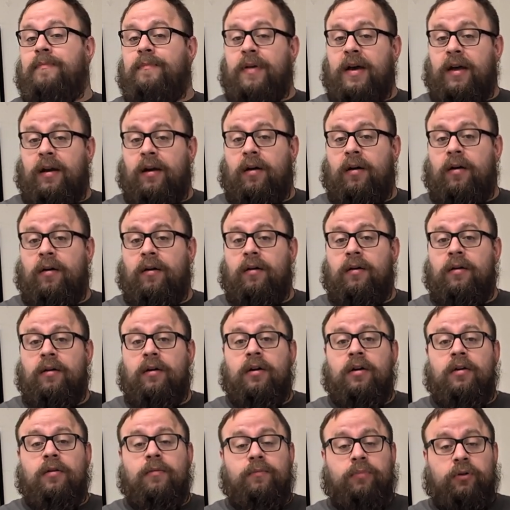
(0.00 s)
better
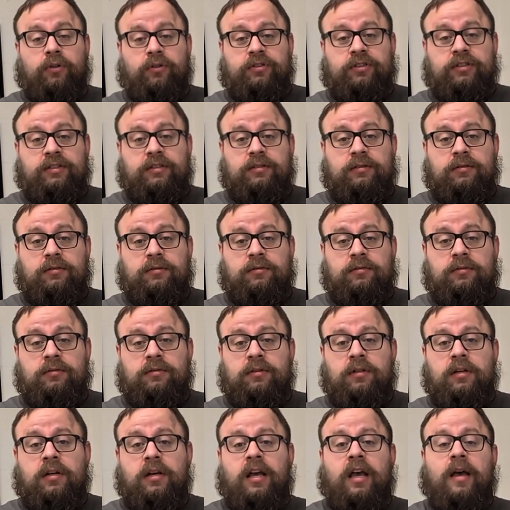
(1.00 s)
person
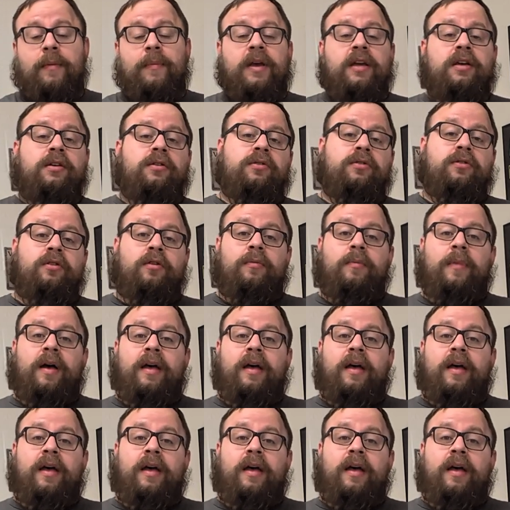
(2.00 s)
and making sure